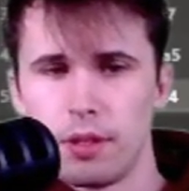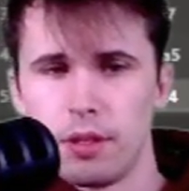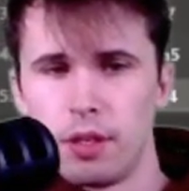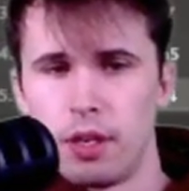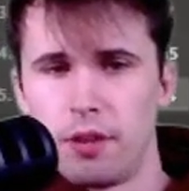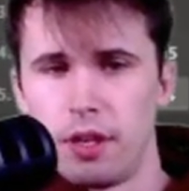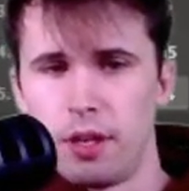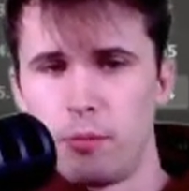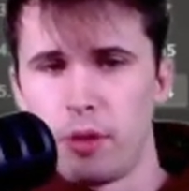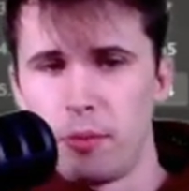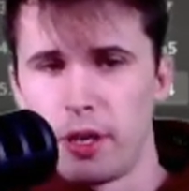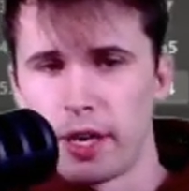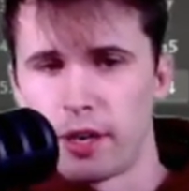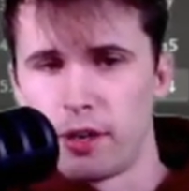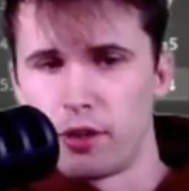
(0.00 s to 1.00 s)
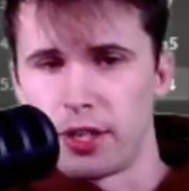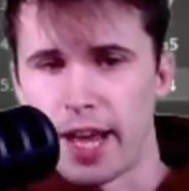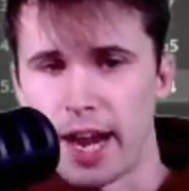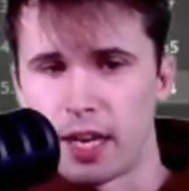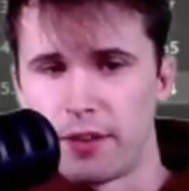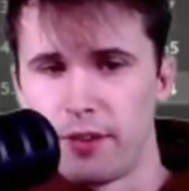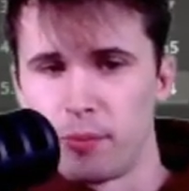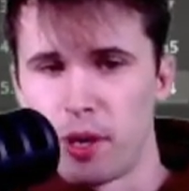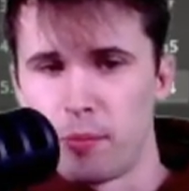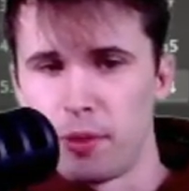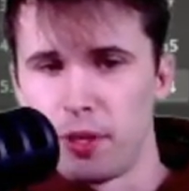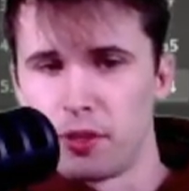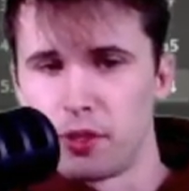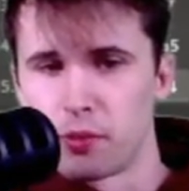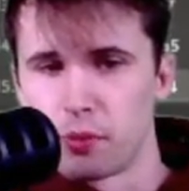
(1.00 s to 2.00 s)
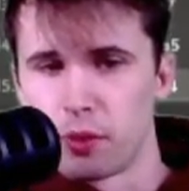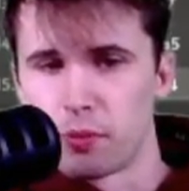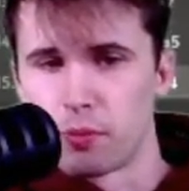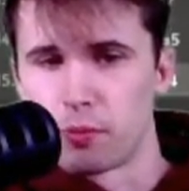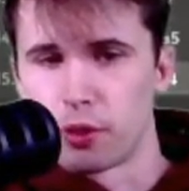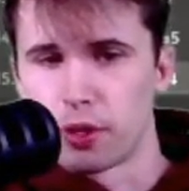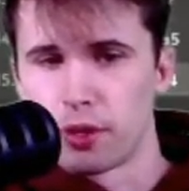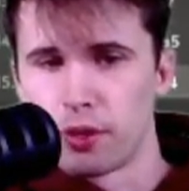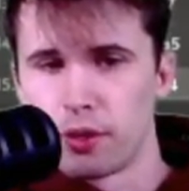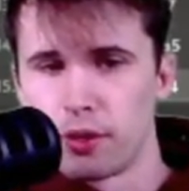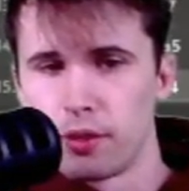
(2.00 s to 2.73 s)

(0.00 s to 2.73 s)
And then maybe I can just activate my pieces with rook